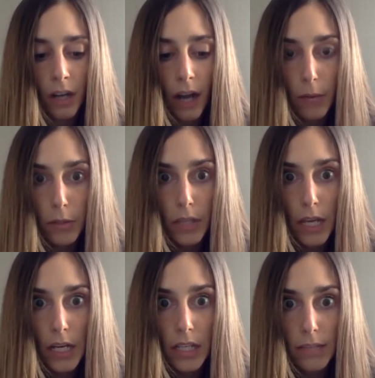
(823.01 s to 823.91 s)
I was
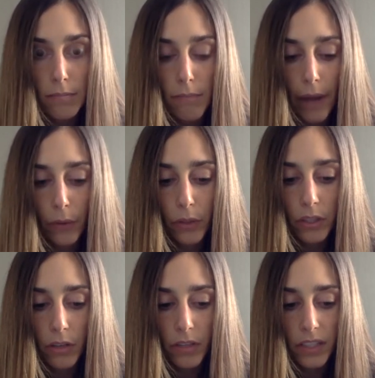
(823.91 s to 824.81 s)
in his mouth,
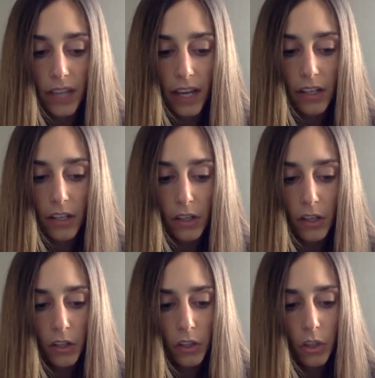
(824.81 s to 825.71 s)
Sophie said.
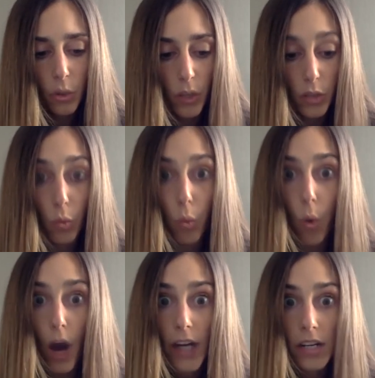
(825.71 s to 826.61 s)
You was
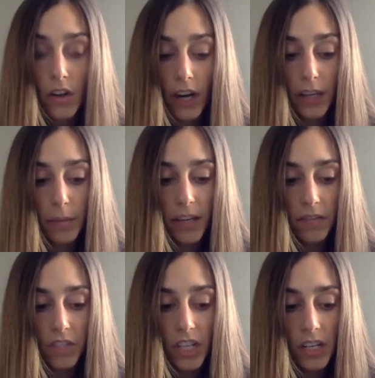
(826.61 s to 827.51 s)
what? Cried the
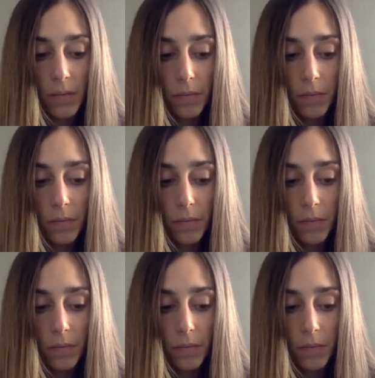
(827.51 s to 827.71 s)
BFG.